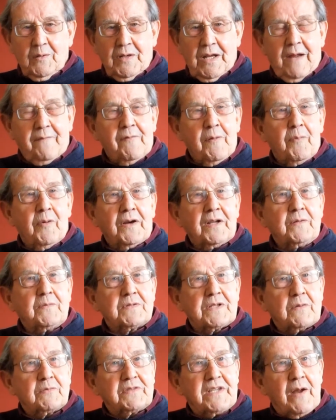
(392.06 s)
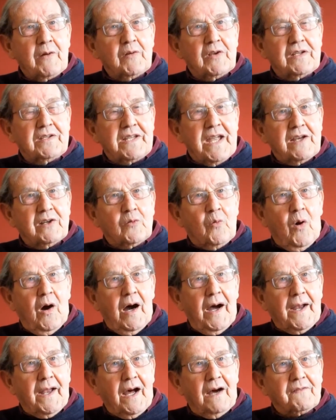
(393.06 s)
everybody, they're dead
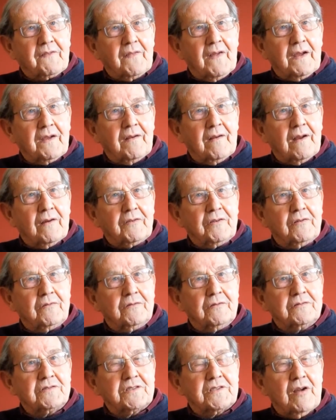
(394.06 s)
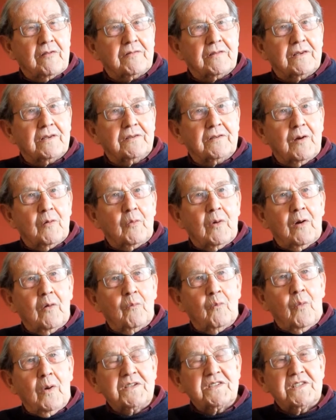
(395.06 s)
quiet after that. You know,
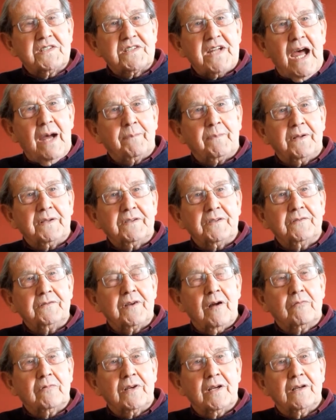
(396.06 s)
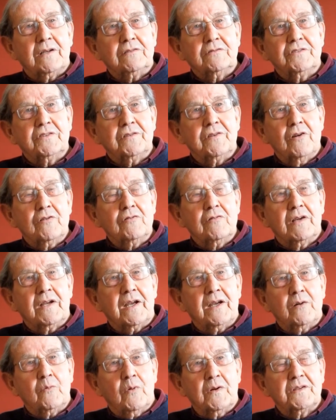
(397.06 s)
once it's happened, you don't
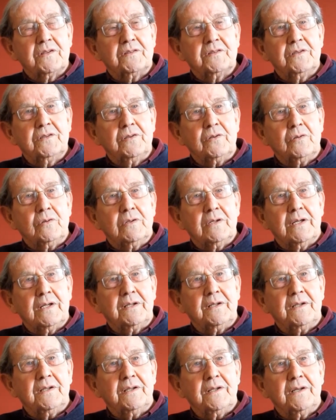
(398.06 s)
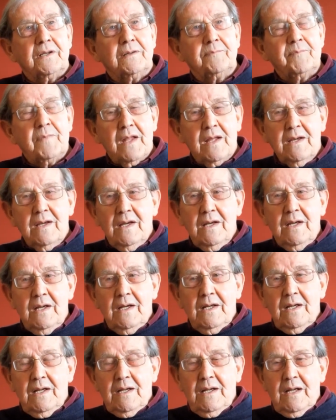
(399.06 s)
really know what to do. And
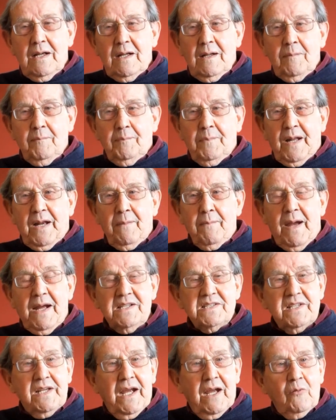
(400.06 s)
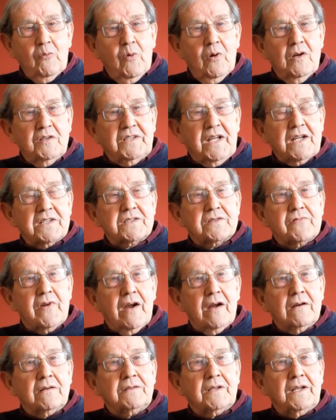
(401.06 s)
but amazing how word gets
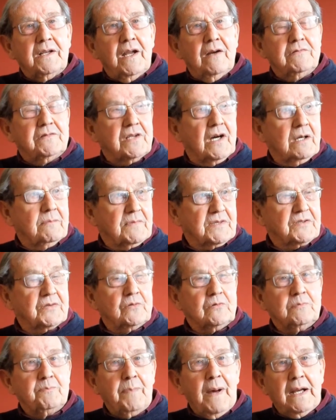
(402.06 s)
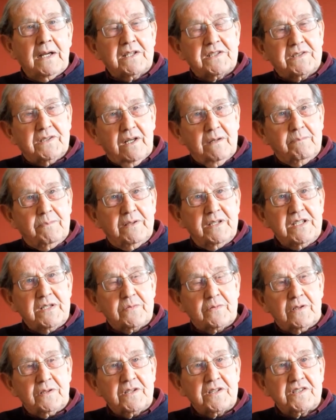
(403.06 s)
around. In no time at all, Palestine
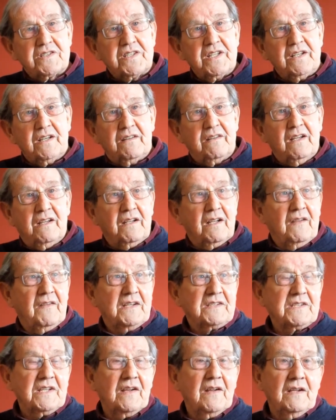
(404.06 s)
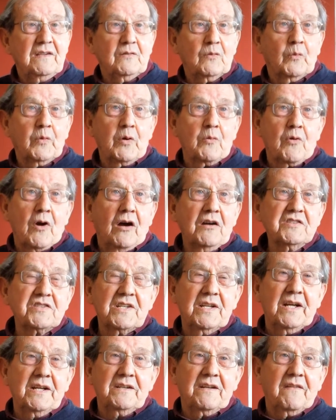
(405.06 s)
police were on the scene, and we were
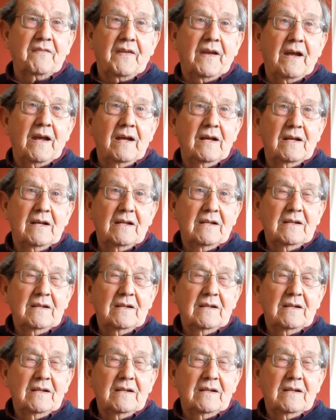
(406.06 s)
isolated there.